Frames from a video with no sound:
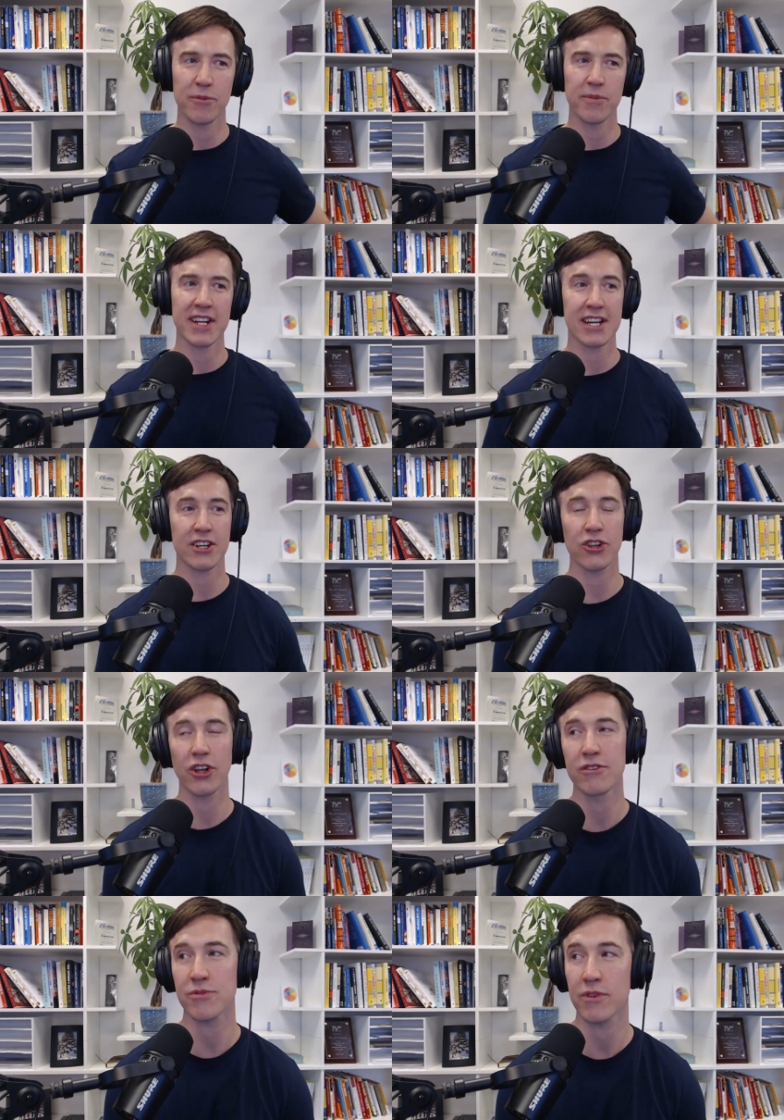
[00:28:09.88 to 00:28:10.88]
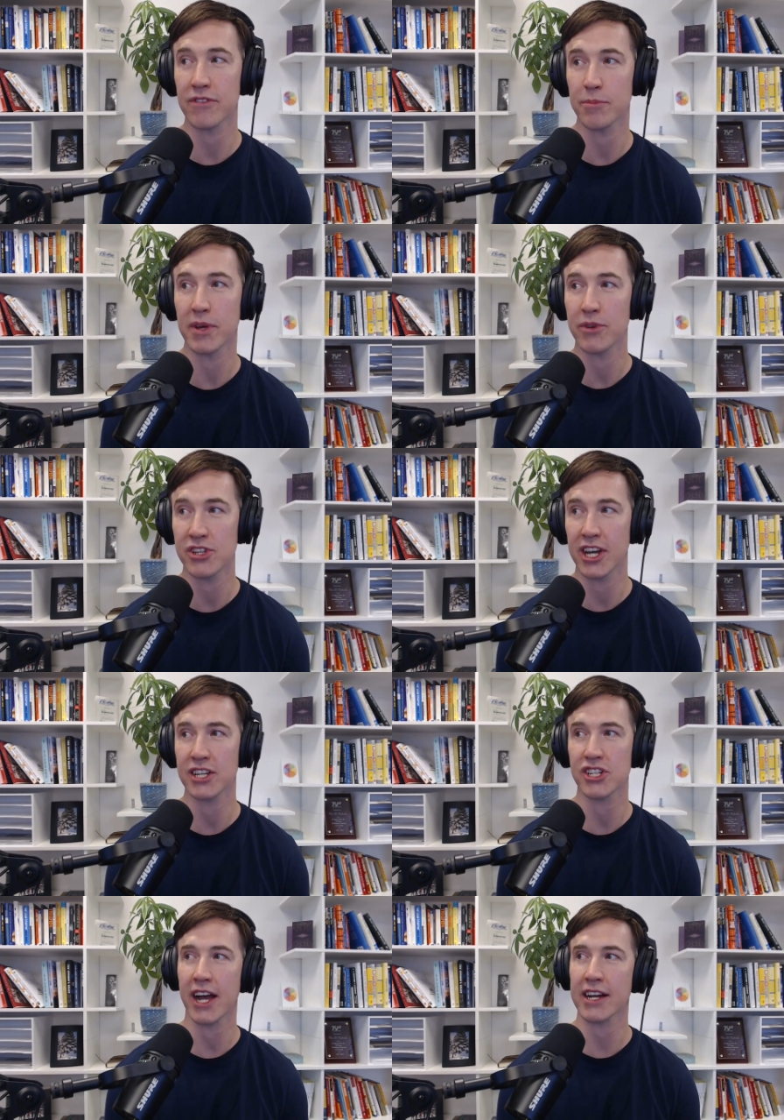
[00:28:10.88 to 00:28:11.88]
It's a close one for me with Shake
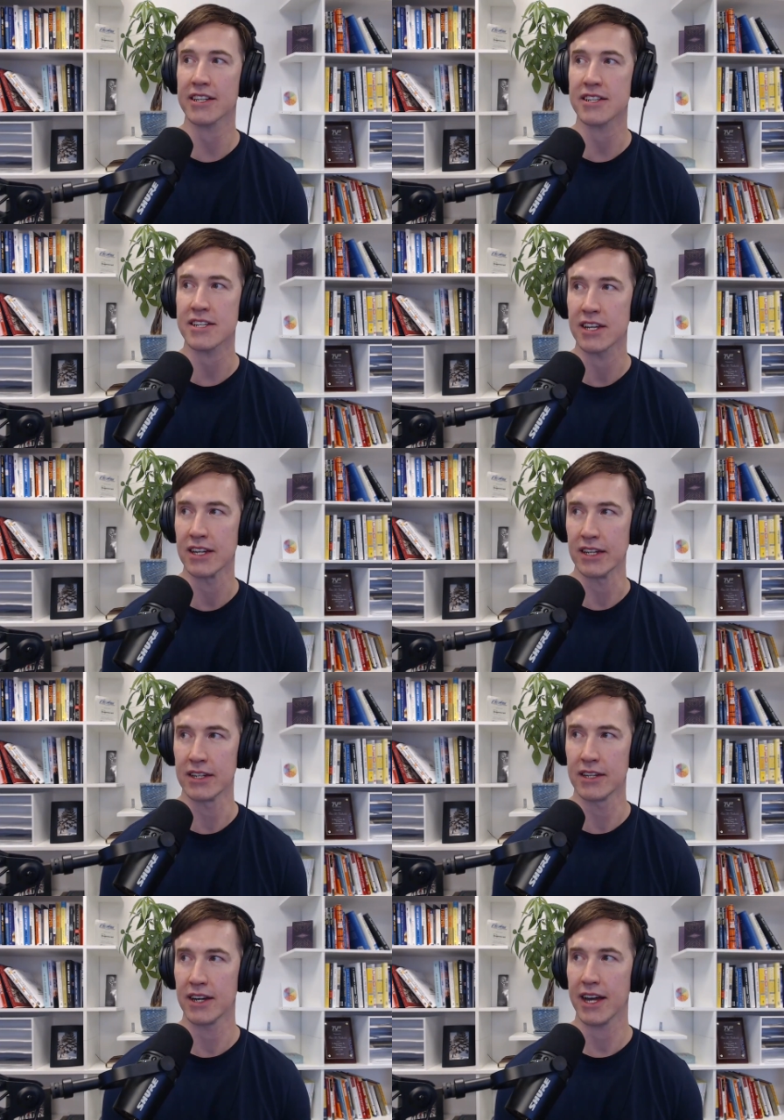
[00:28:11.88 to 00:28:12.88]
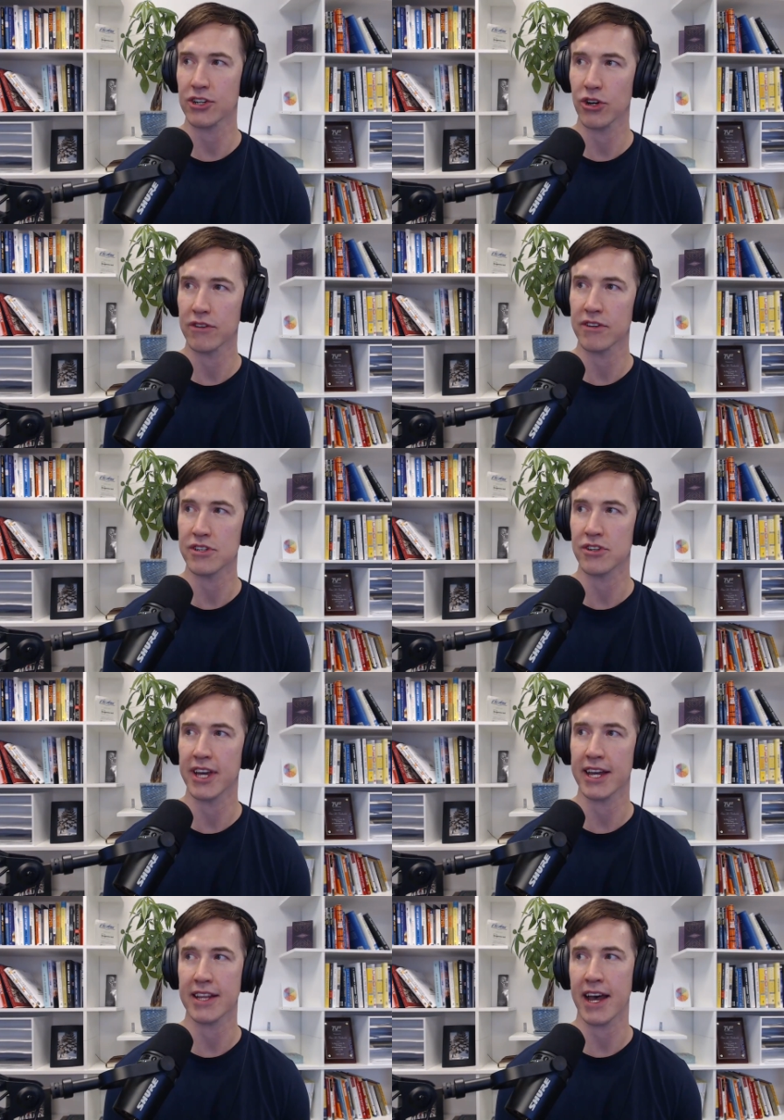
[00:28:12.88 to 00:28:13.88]
Shack because at Culver's, you
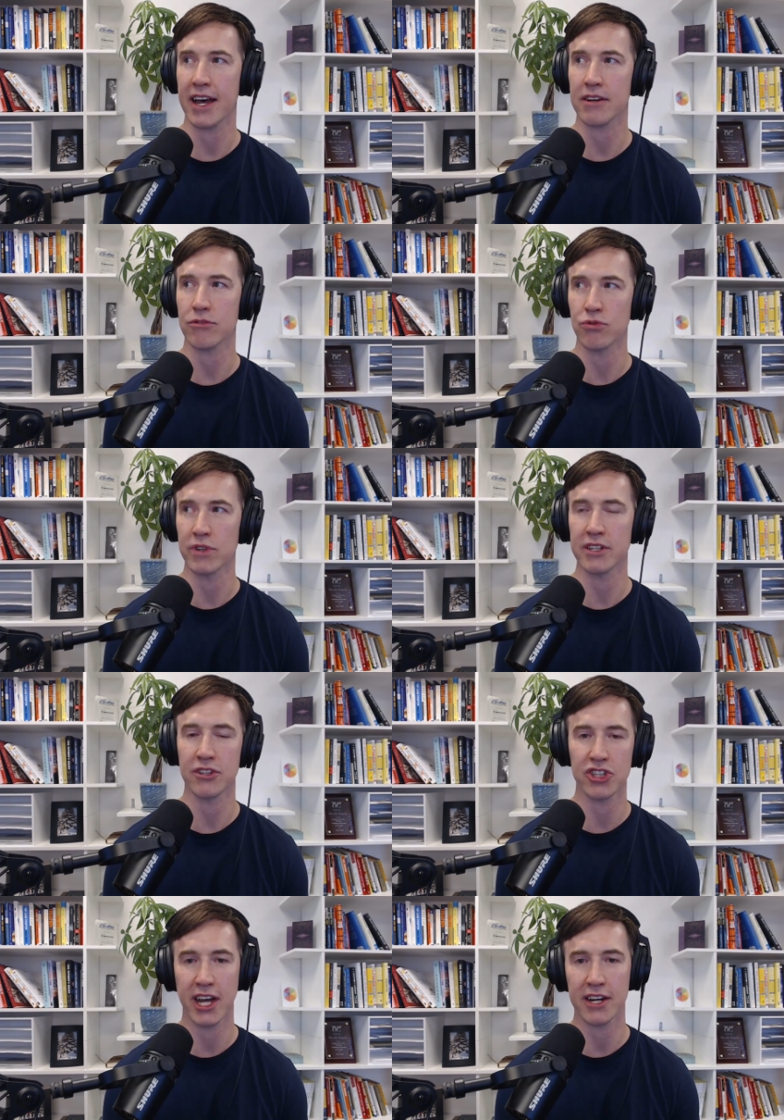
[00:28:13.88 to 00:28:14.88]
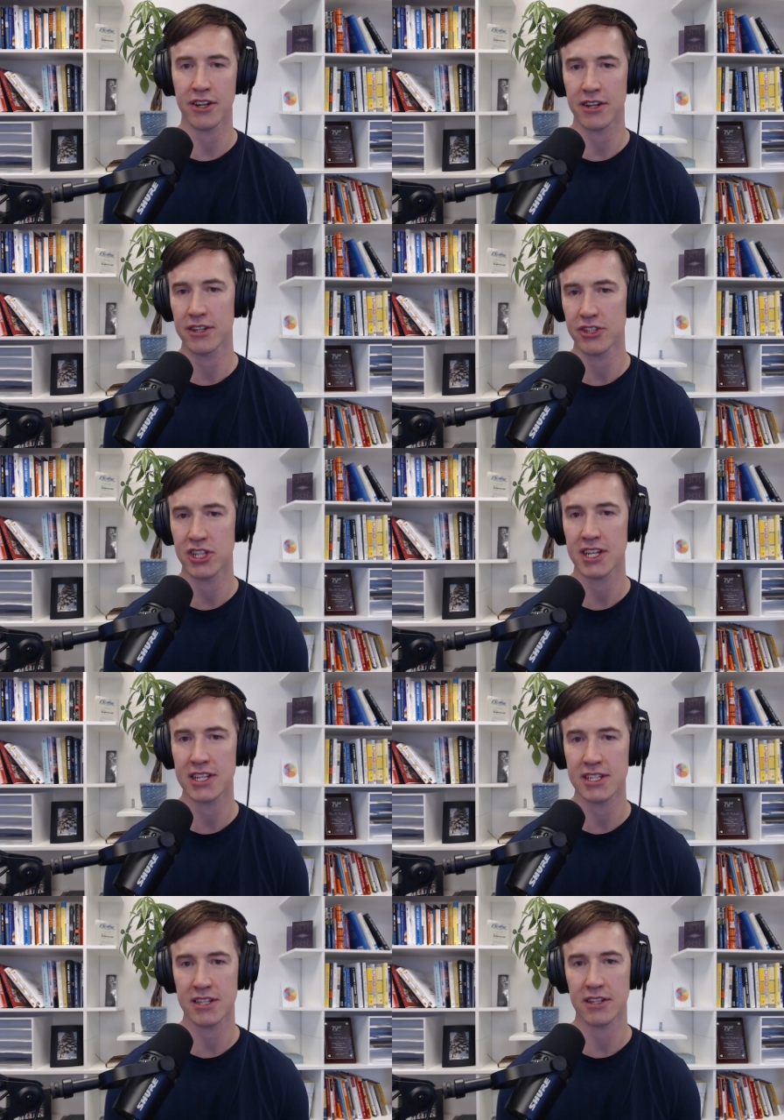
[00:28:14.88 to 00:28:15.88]
get that real cheddar
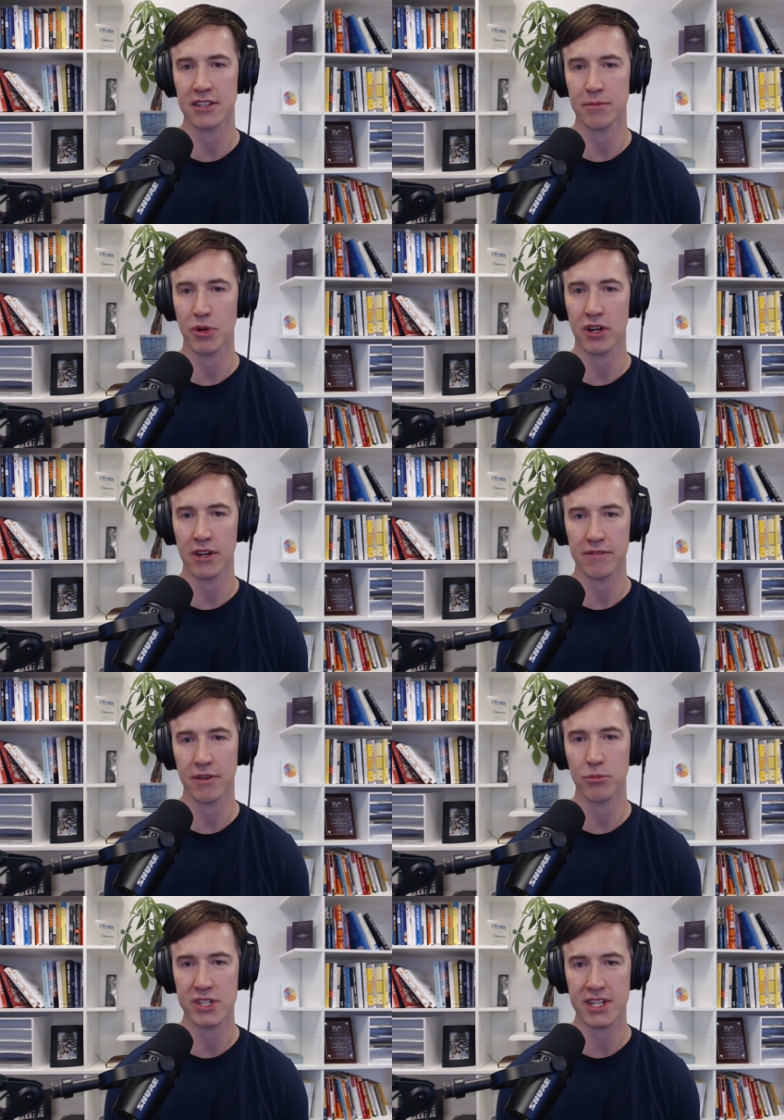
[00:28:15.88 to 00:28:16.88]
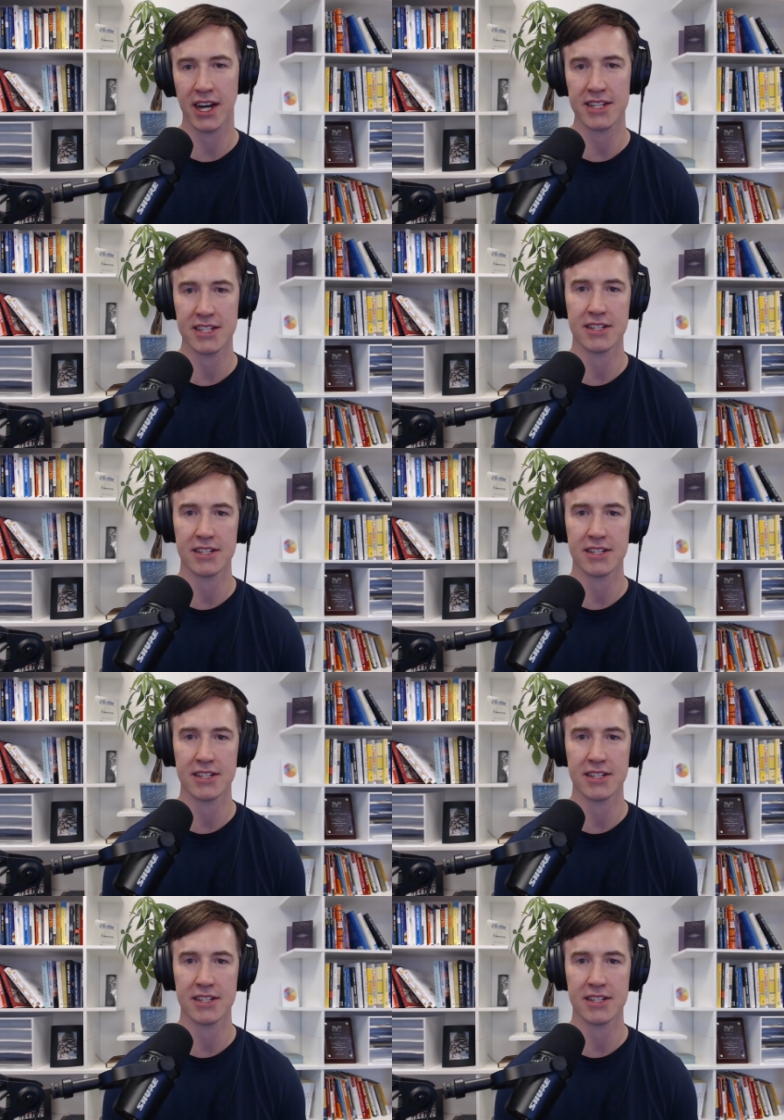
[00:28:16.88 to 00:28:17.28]
cheese on the burger from Wisconsin.